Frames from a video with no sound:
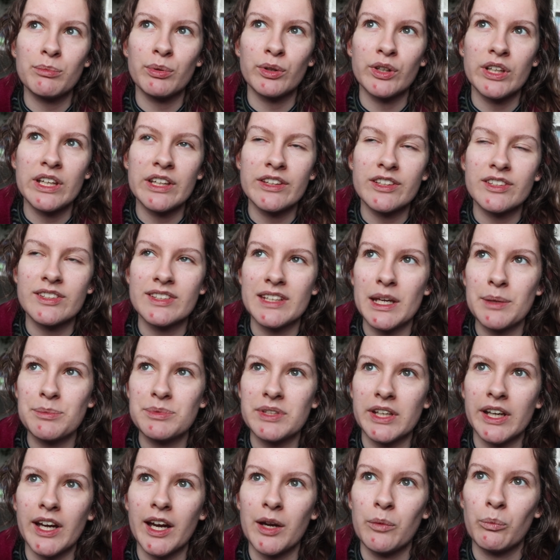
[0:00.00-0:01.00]
but at the same
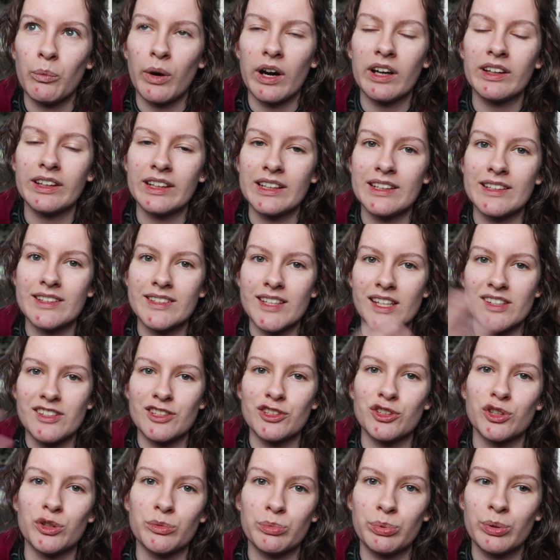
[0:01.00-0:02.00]
time, while it is
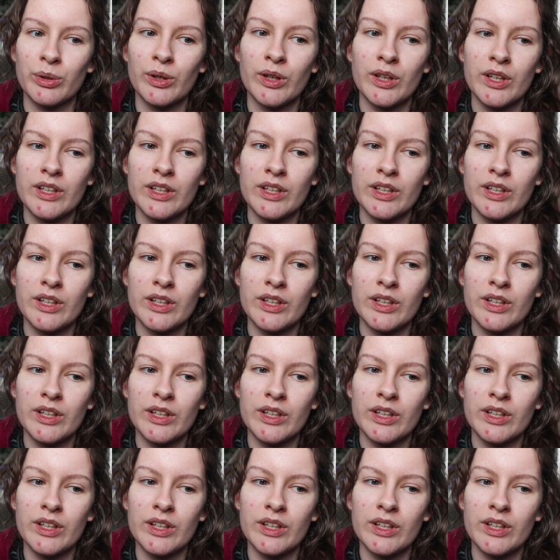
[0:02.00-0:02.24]
setting up